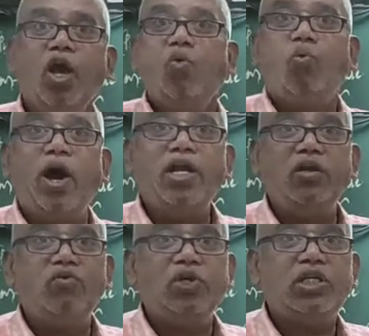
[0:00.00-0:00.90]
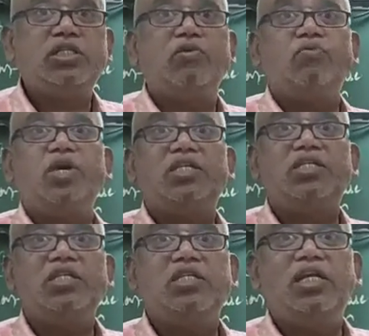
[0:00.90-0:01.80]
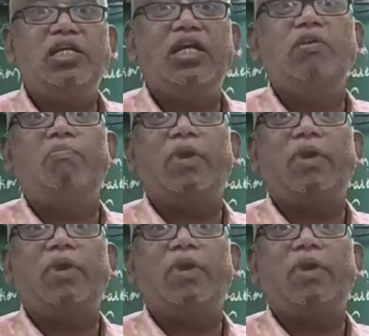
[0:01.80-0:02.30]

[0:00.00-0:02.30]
Why it is the vestigial in